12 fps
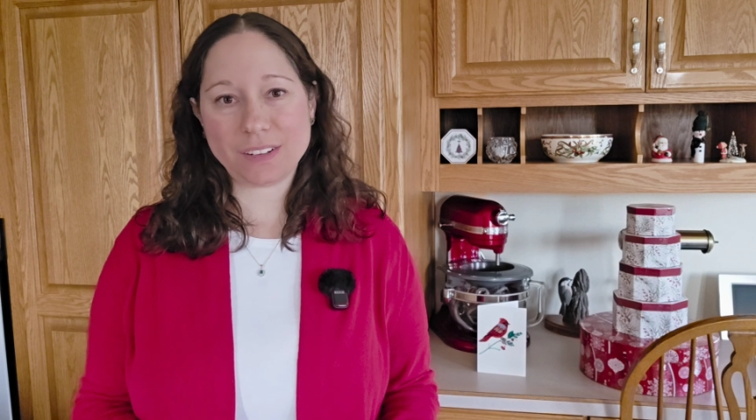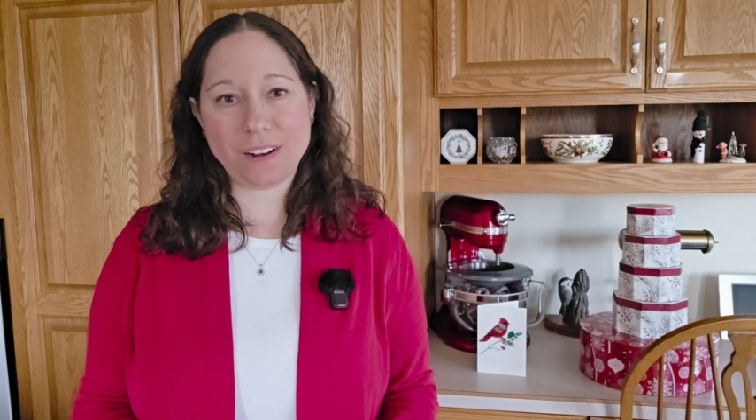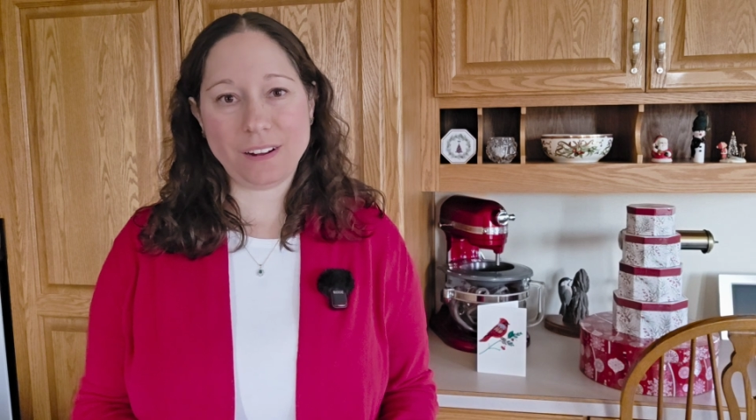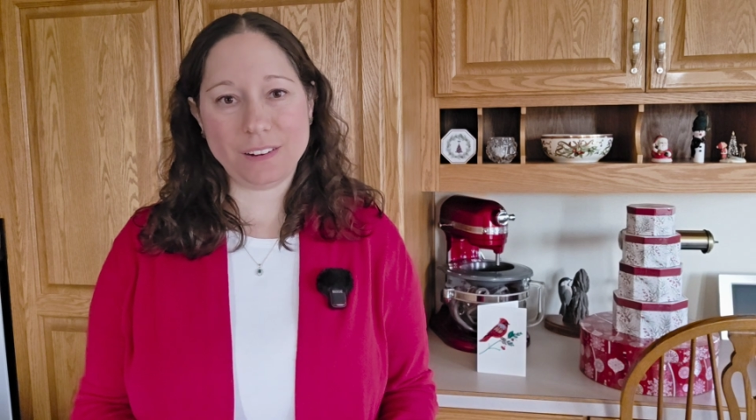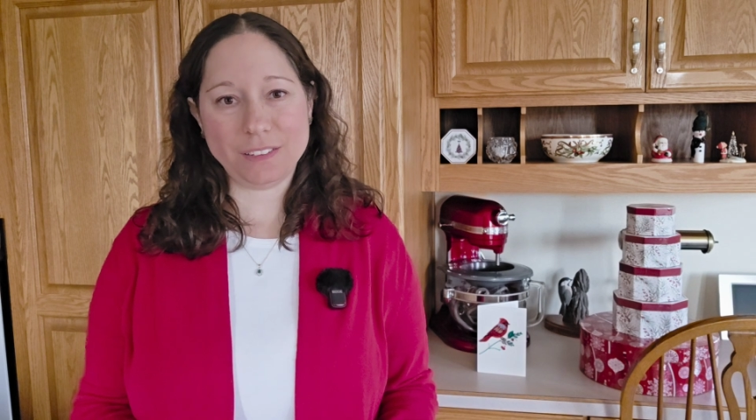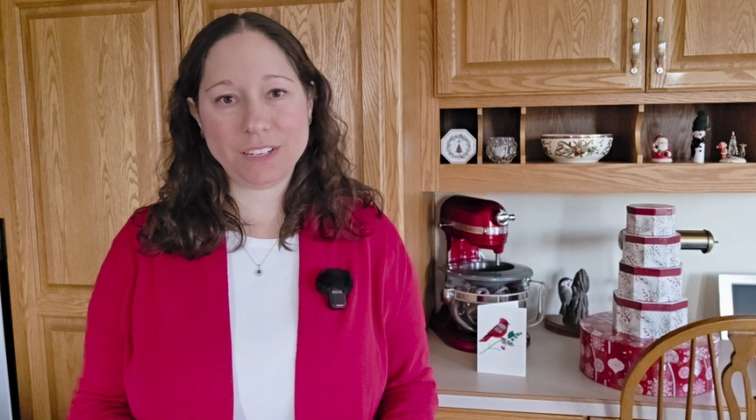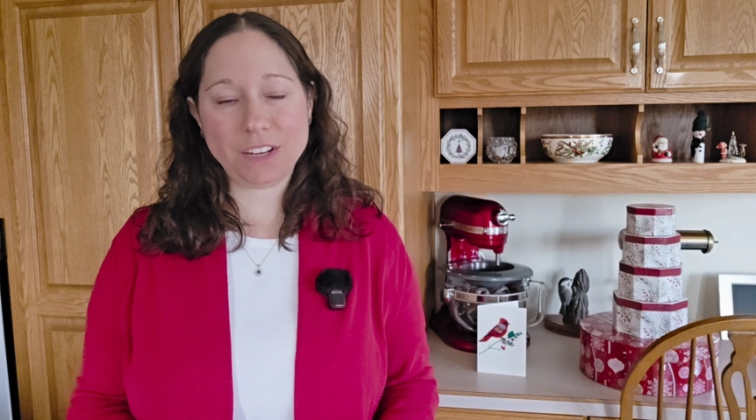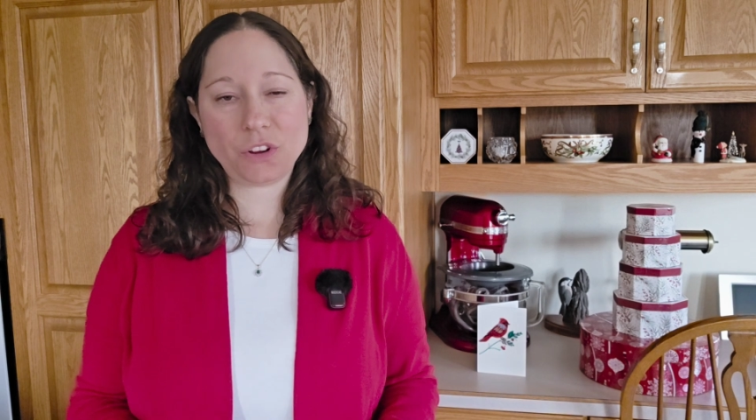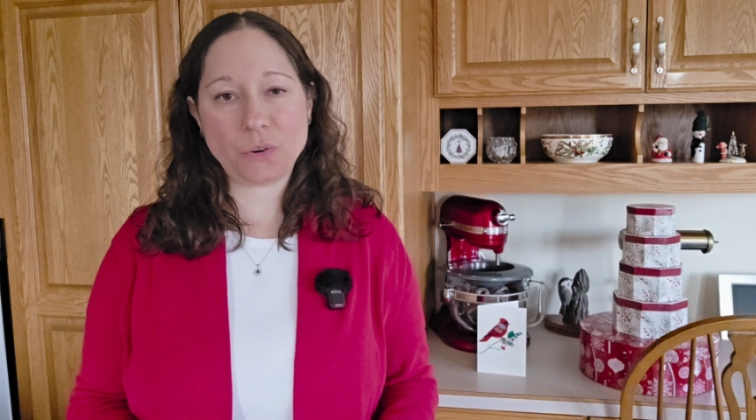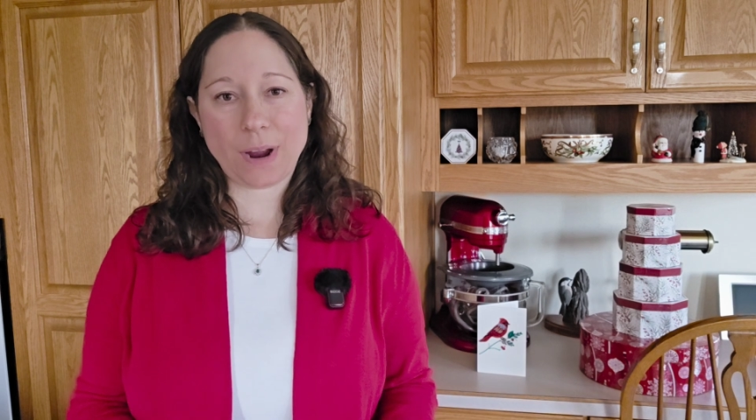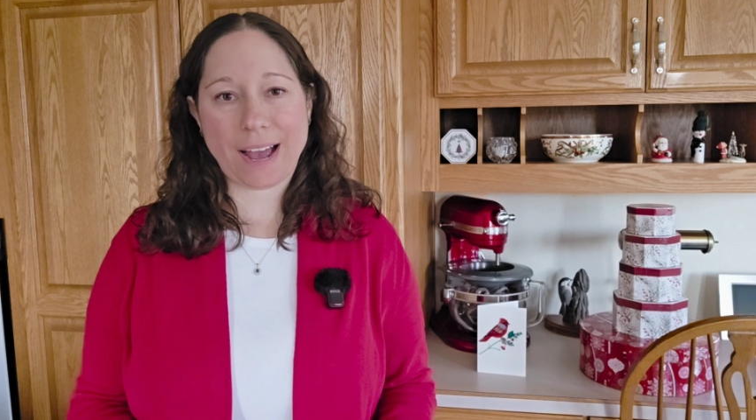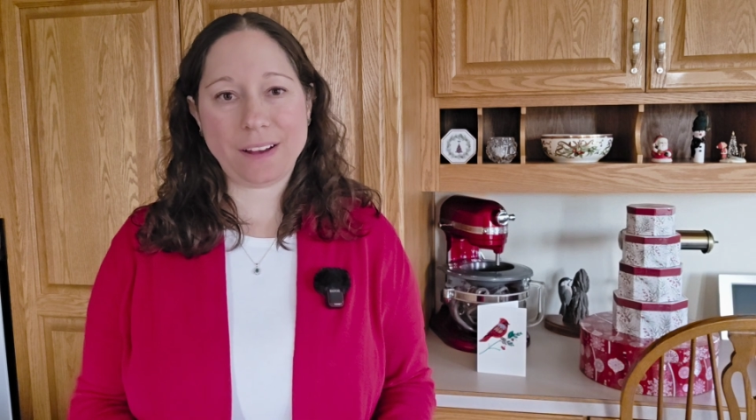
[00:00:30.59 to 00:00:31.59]
called
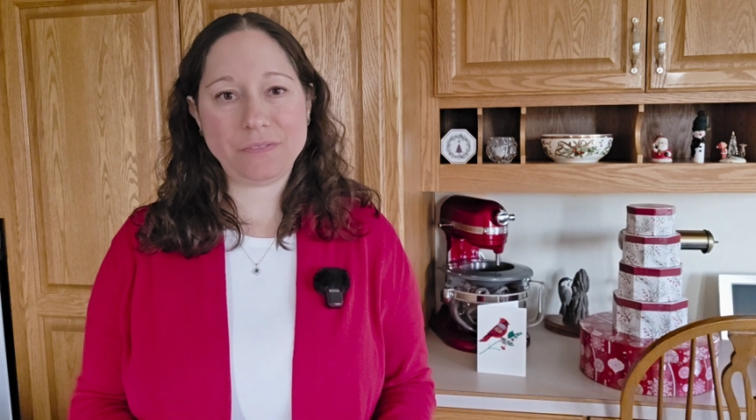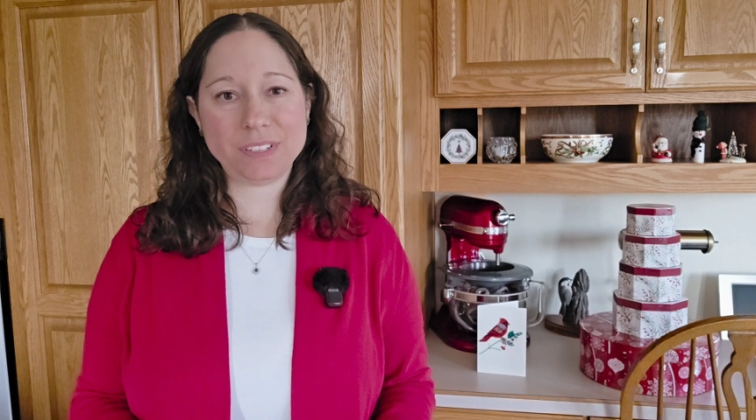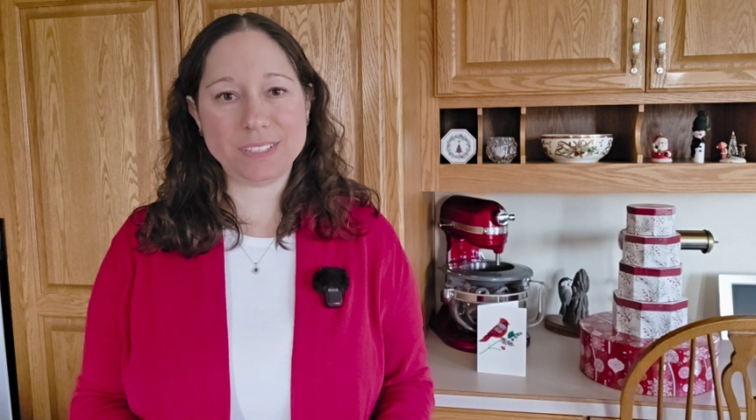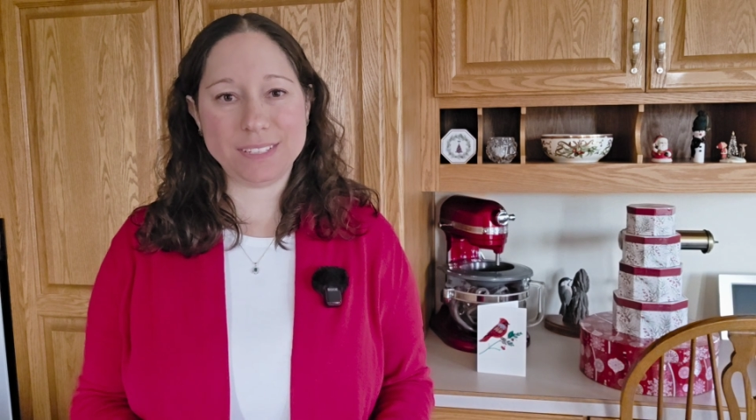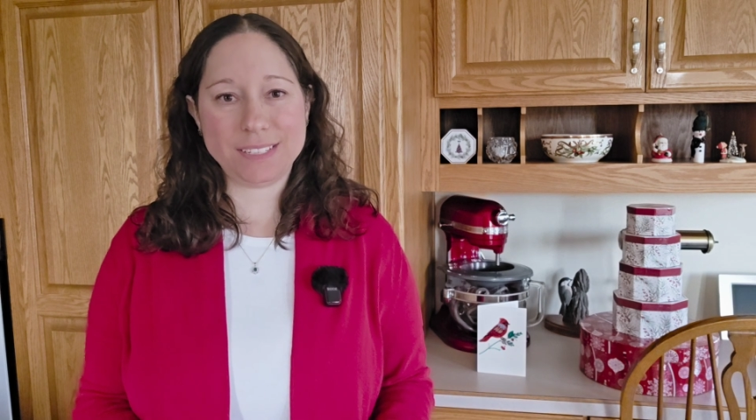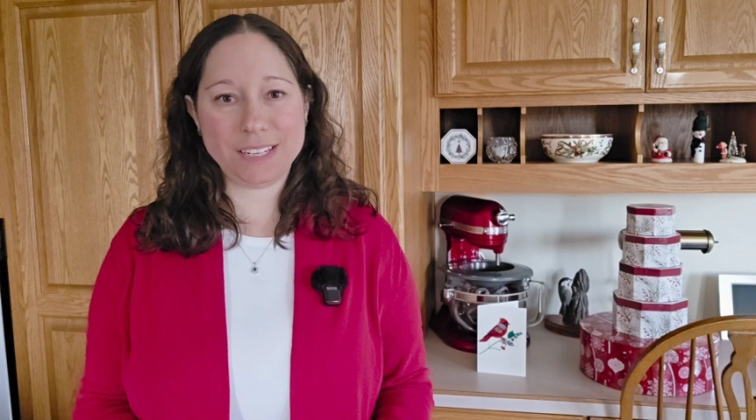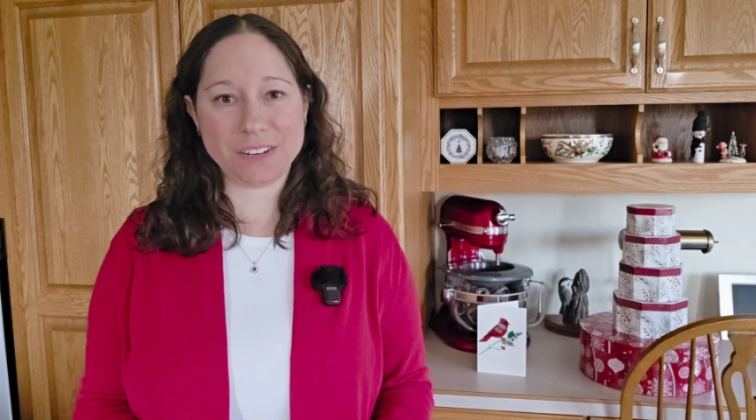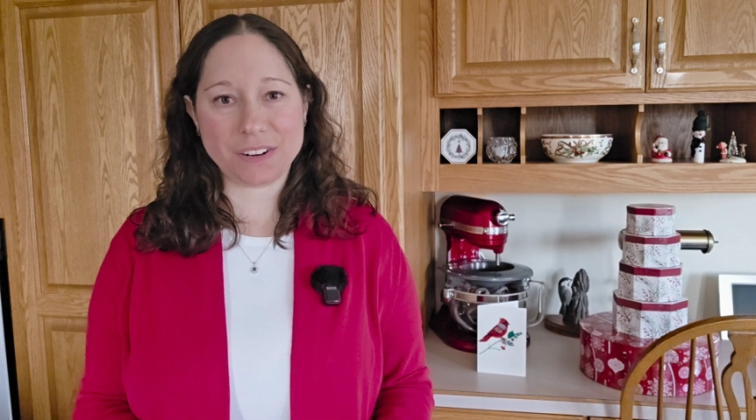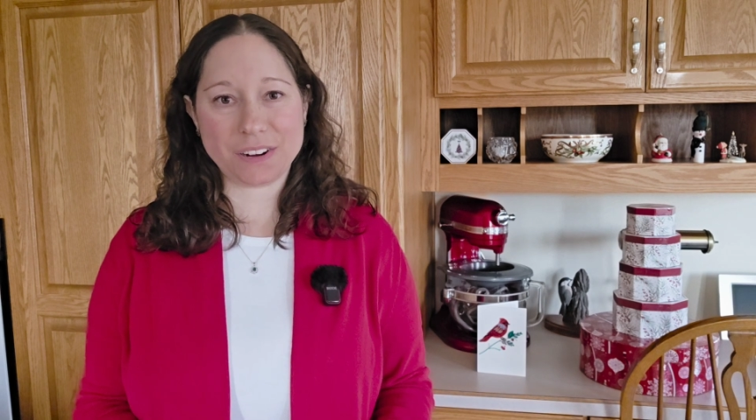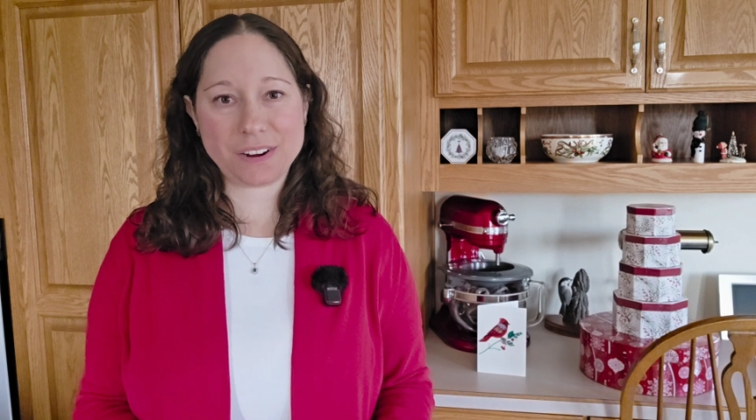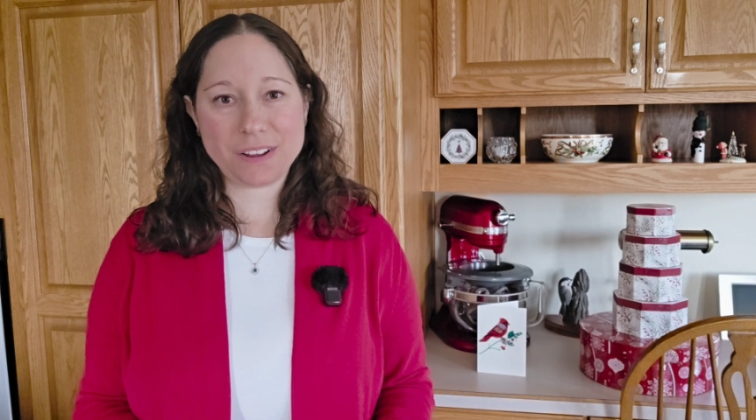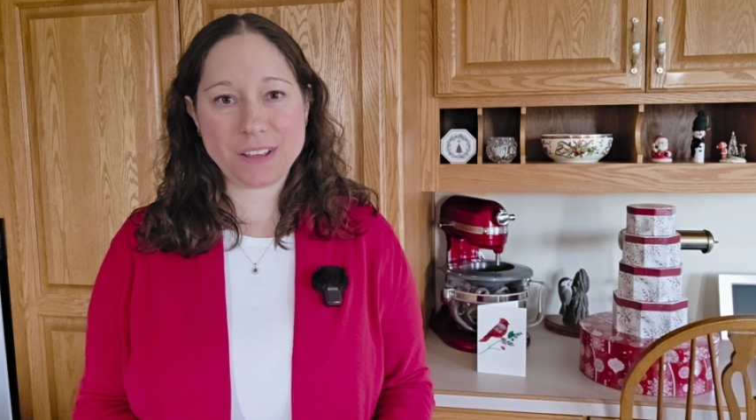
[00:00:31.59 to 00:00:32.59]
Kraft
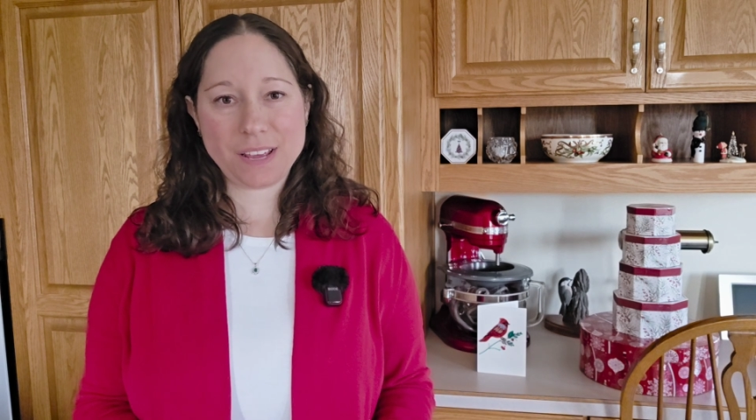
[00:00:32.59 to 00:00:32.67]
Dinner,